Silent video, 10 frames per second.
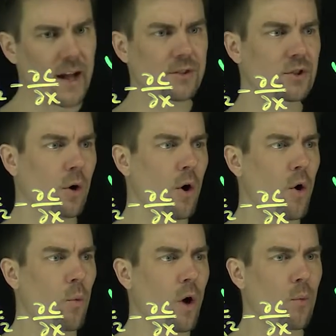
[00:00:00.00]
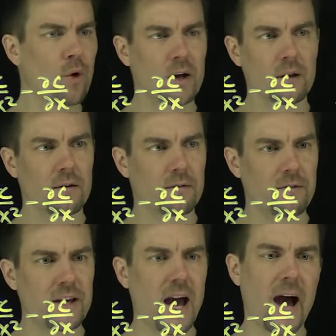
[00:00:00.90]
And so what will
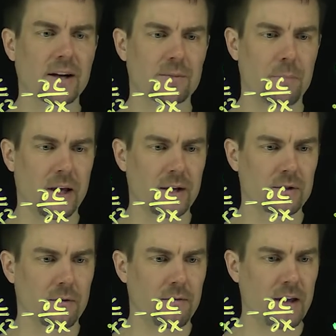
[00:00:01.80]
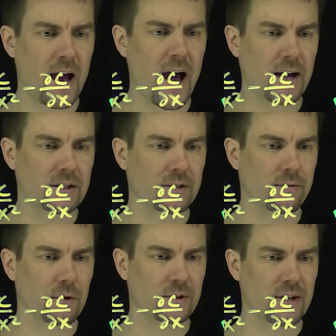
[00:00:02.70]
vx be? So vx,
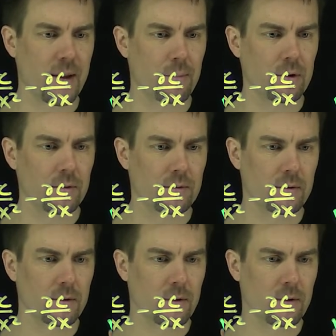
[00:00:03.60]
for example,